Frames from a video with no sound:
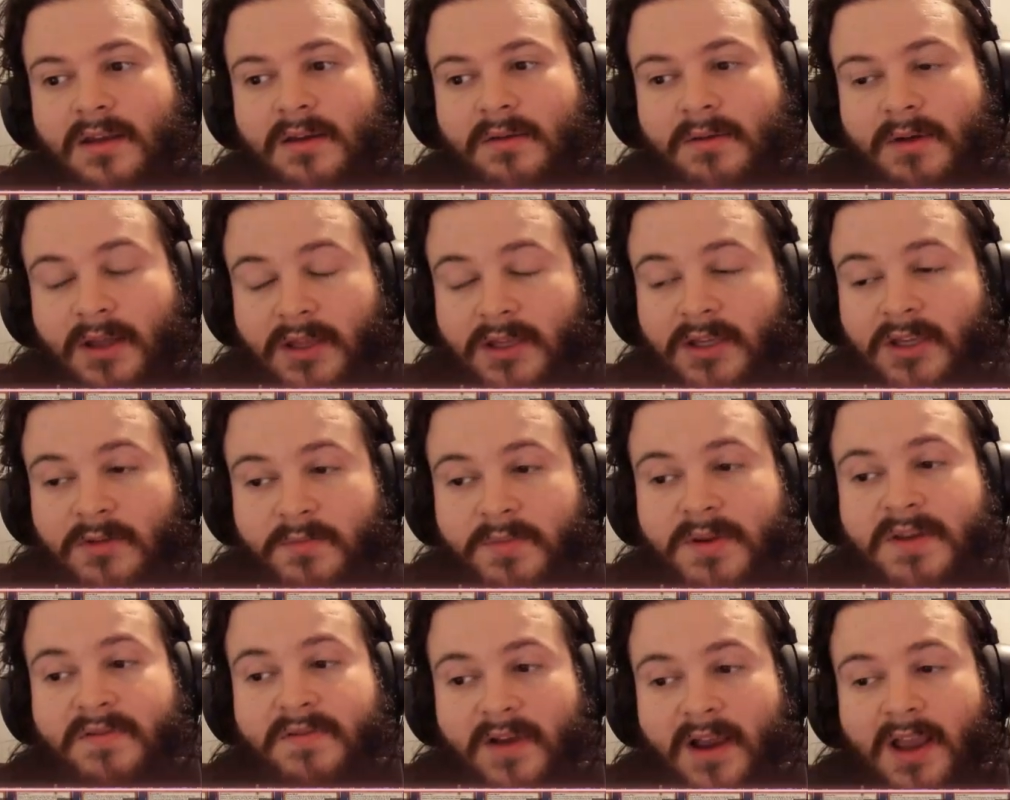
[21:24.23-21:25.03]
Well, you'd
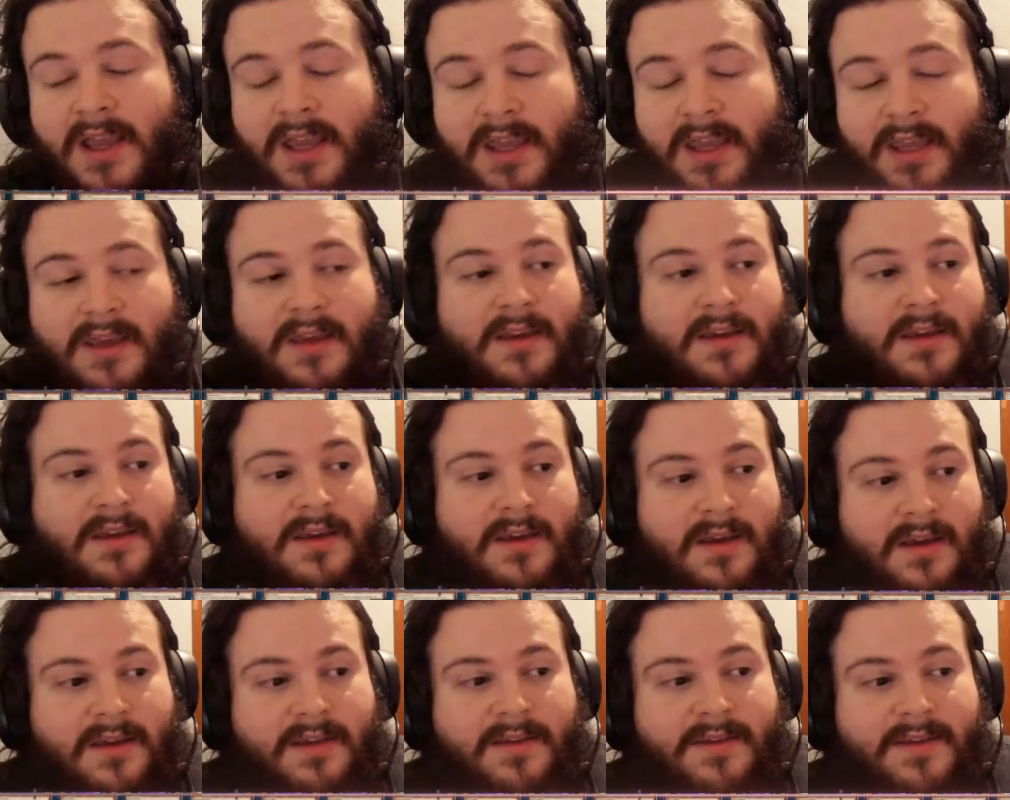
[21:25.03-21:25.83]
be right,
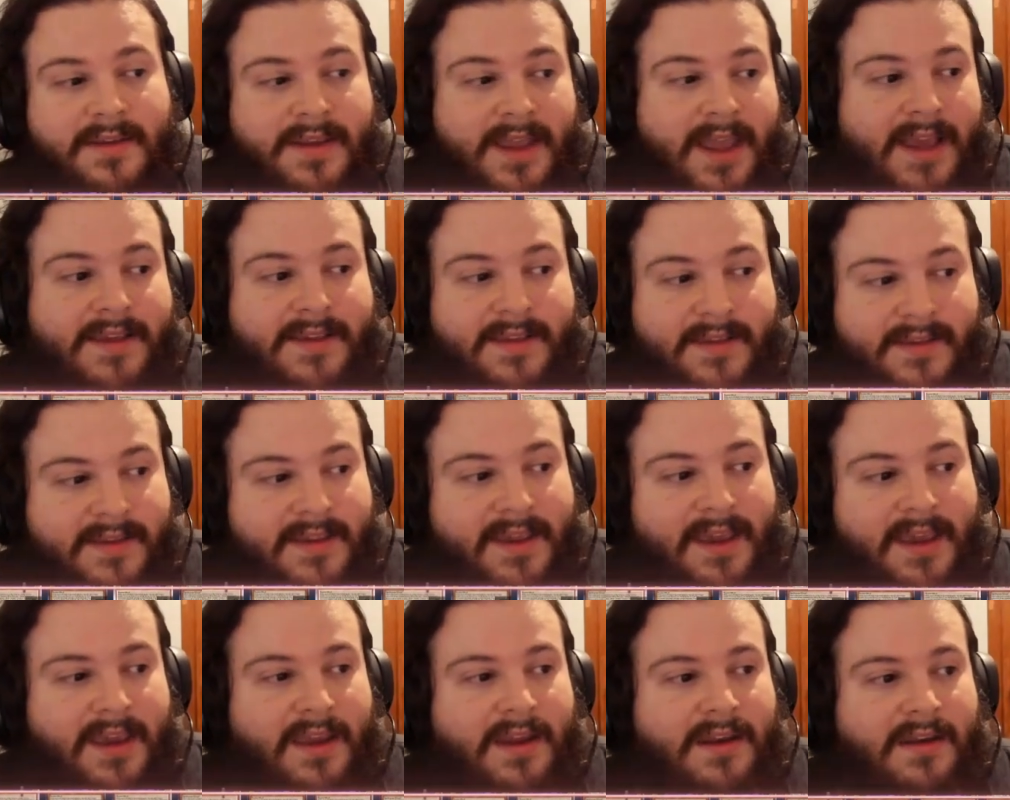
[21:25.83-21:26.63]
because the deck's
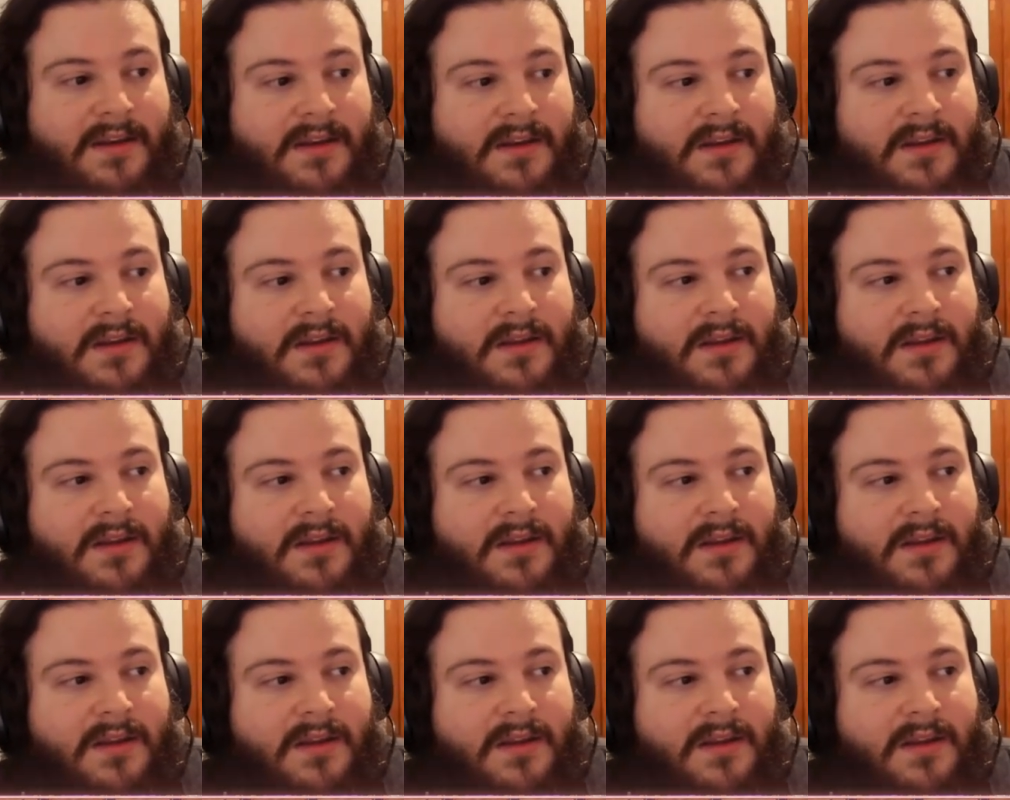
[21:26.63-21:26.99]
insane.